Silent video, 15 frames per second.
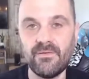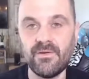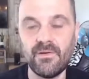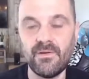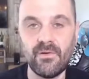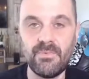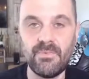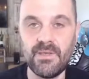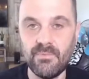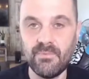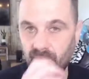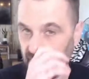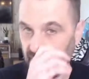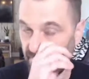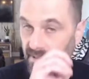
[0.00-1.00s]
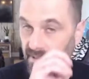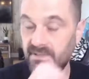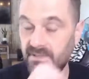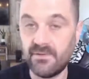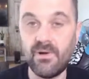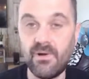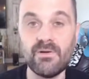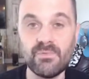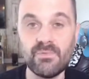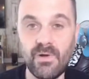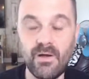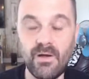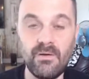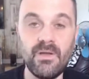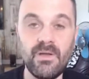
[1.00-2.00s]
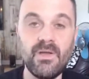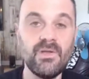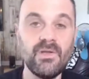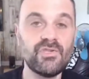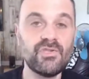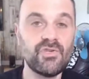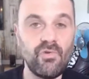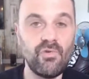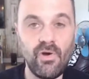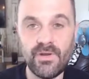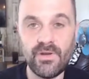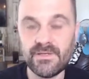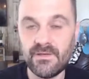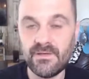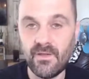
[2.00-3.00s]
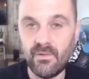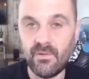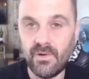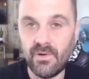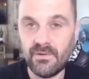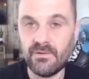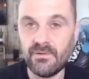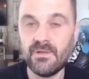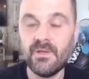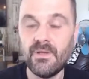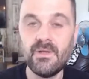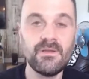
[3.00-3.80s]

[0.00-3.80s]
and a lot of people that we speak to are as well. Tron is another one.